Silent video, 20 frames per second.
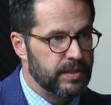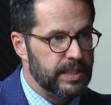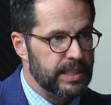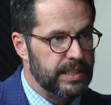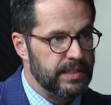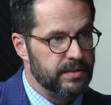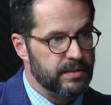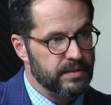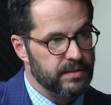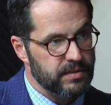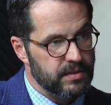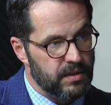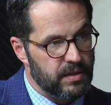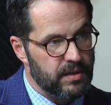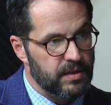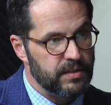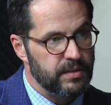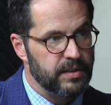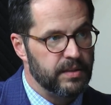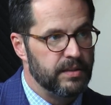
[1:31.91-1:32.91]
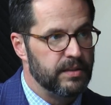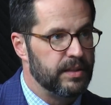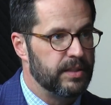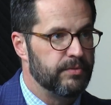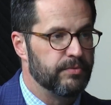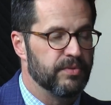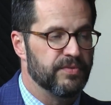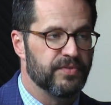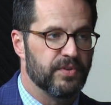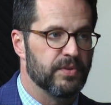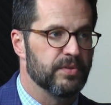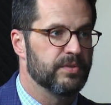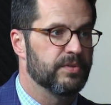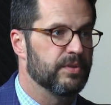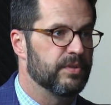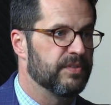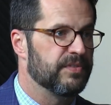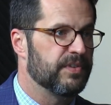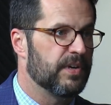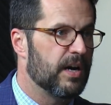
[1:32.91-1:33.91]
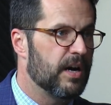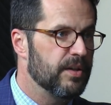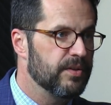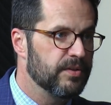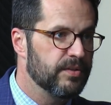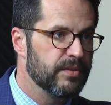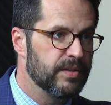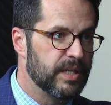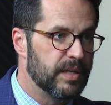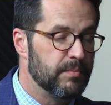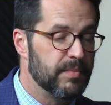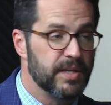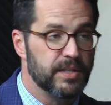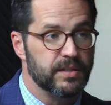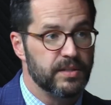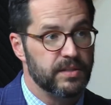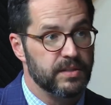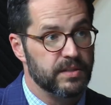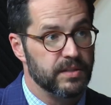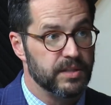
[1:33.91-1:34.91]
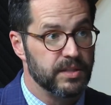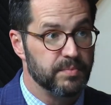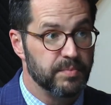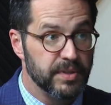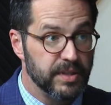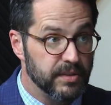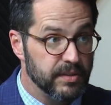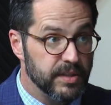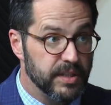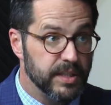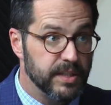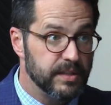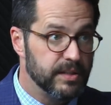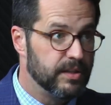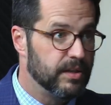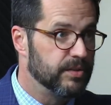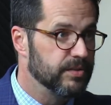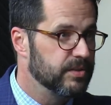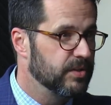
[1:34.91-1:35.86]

he's the son and he refers to the father and he mentions the spirit, you know.